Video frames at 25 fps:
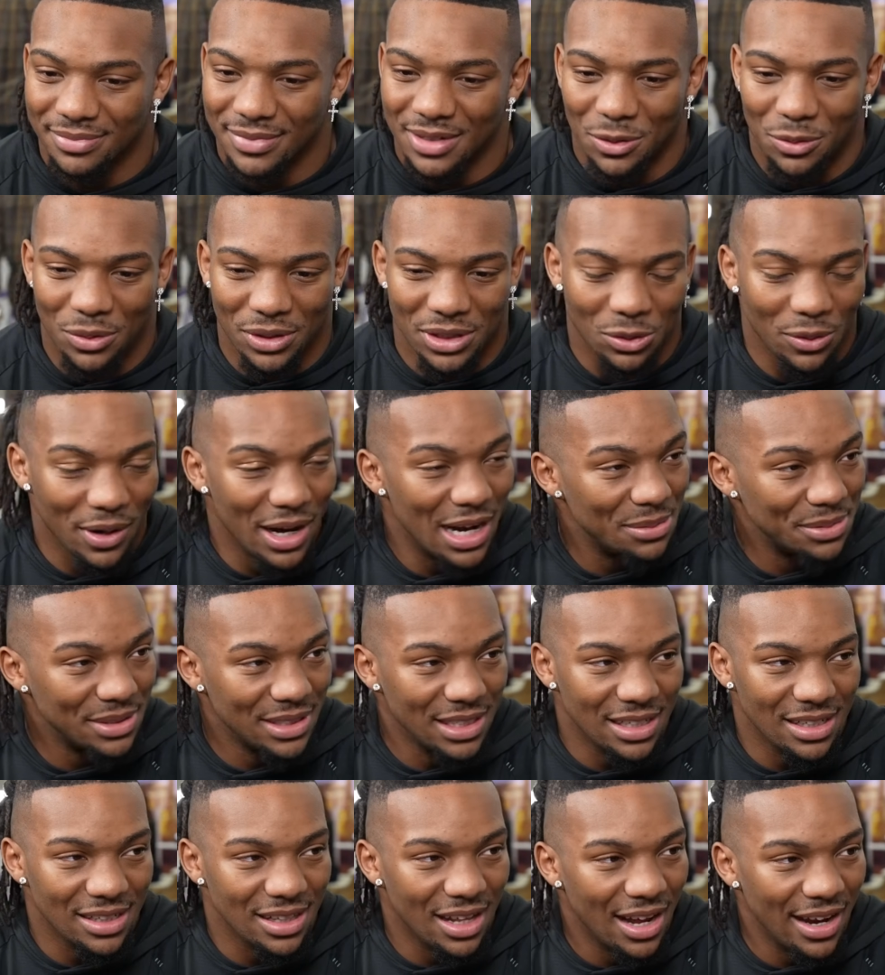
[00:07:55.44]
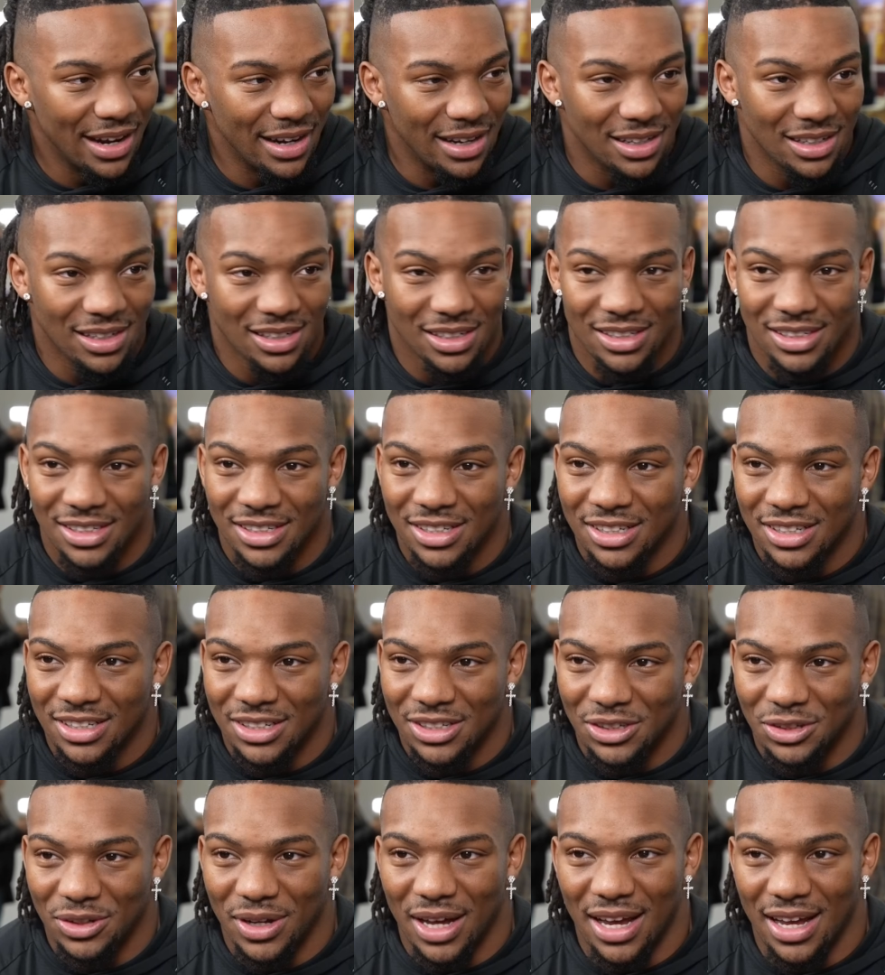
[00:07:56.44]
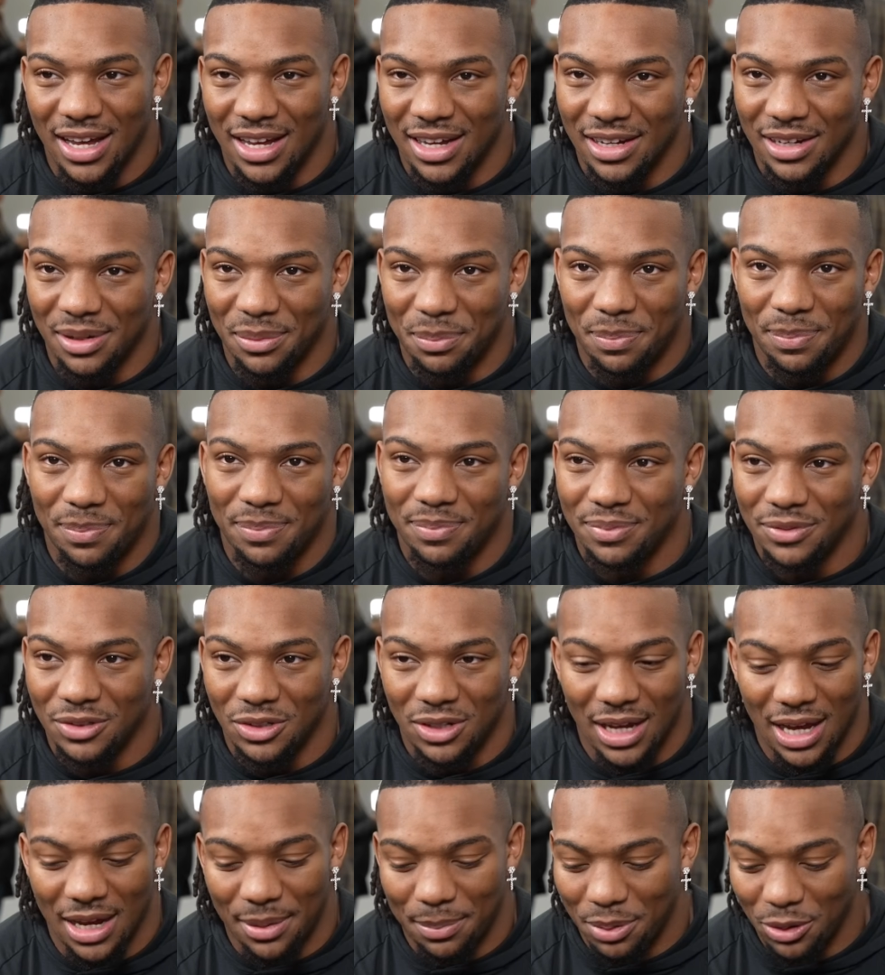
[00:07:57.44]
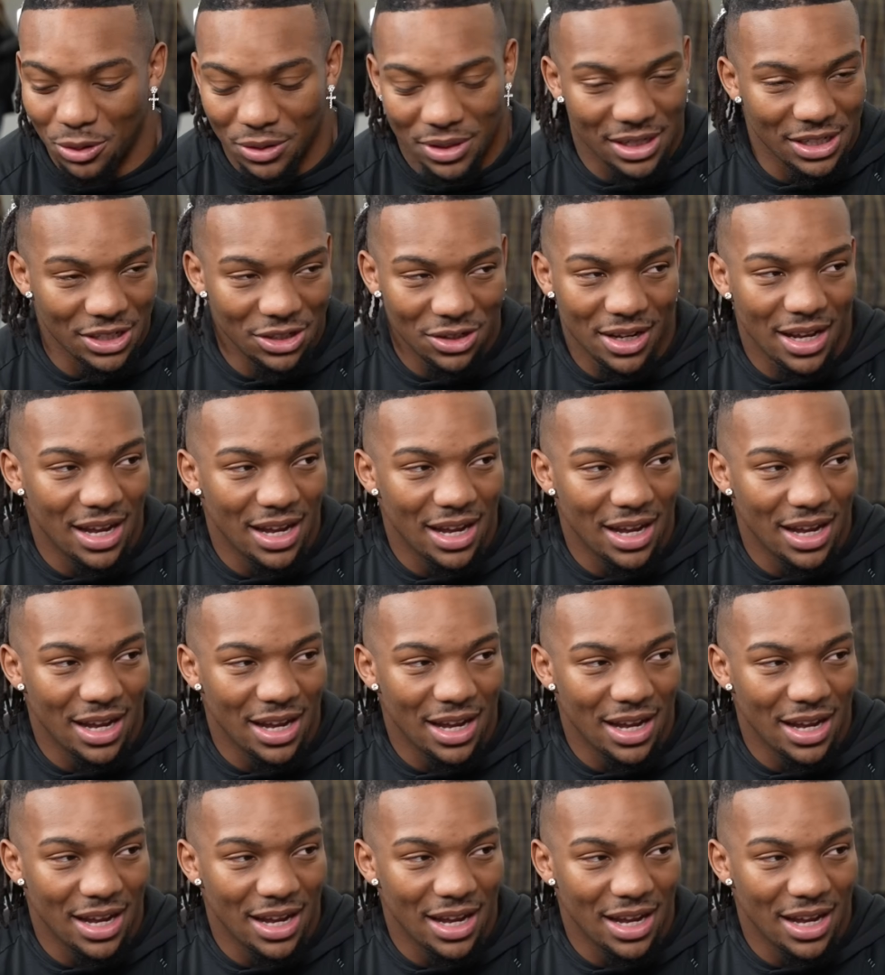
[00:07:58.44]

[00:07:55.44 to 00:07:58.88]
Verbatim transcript: what the Rams did, like. You had Puka, you